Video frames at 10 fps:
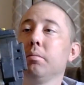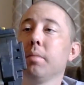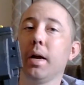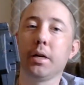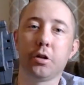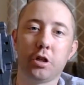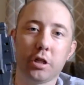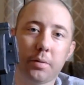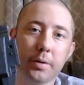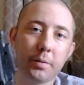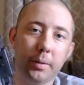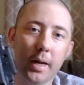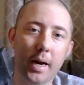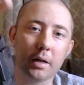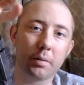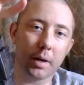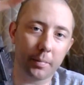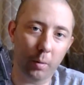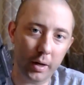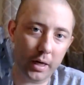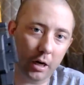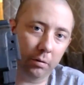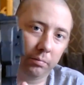And just to put the blade out to make a point here,